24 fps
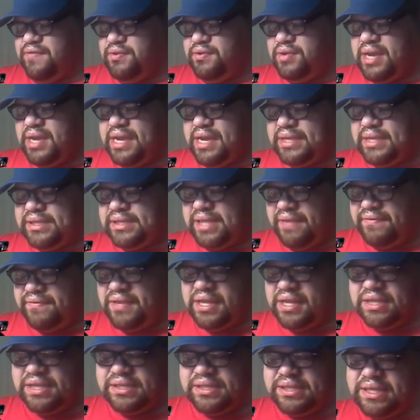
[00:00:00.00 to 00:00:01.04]
If you guys
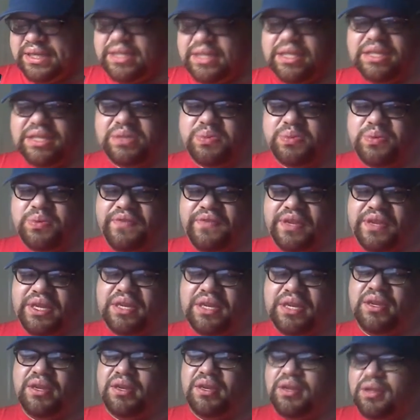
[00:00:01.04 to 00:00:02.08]
have not seen this
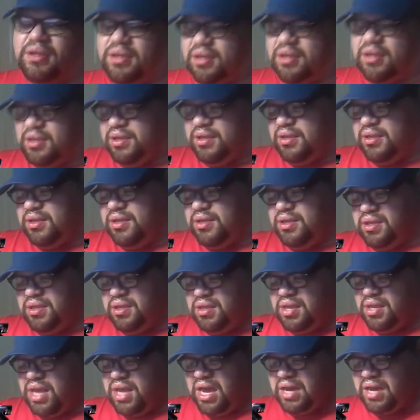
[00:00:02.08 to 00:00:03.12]
movie,
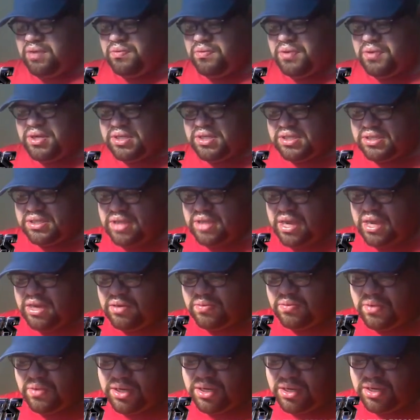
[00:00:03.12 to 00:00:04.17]
I don't want to.
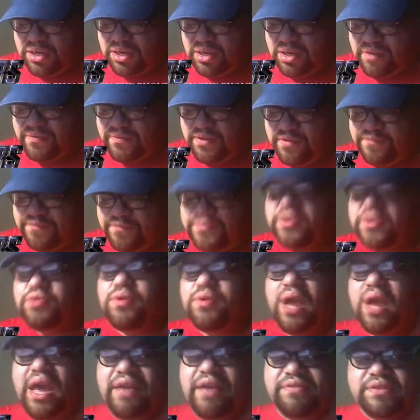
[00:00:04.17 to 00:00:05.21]
I don't want to. If, if
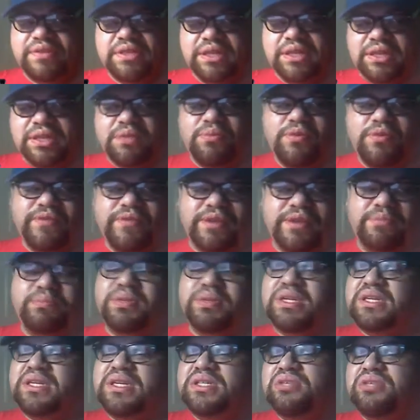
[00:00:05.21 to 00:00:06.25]
you have seen the
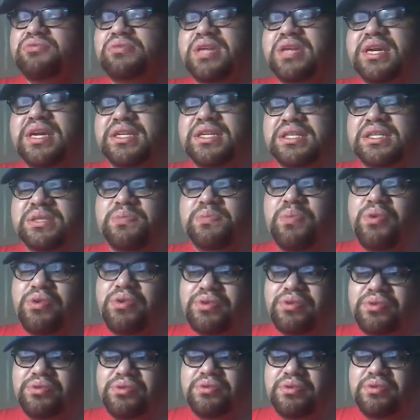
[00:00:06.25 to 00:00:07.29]
movie, please do not
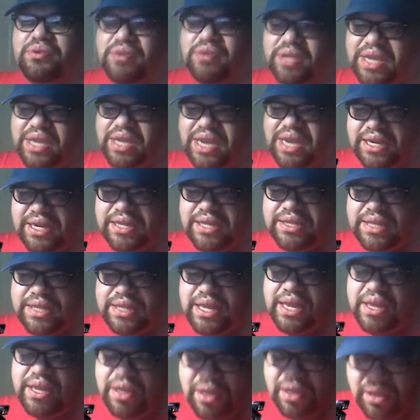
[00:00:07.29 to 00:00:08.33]
spoil
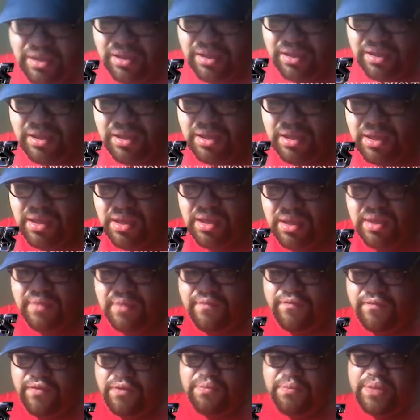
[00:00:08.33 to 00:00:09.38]
anything
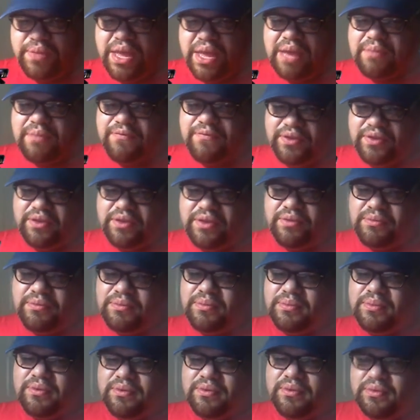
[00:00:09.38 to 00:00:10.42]
from that
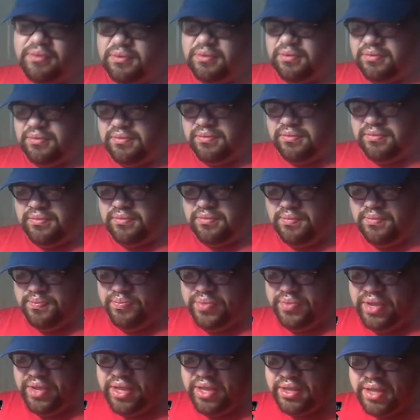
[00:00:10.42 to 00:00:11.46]
film
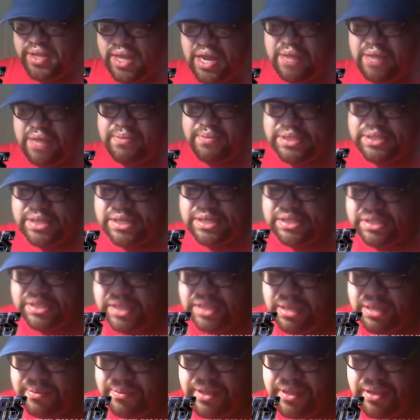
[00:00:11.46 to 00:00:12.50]
in the comment
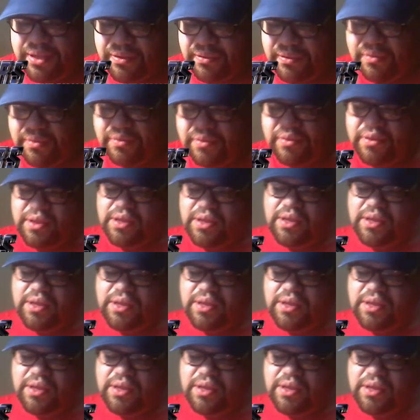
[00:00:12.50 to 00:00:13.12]
section down below.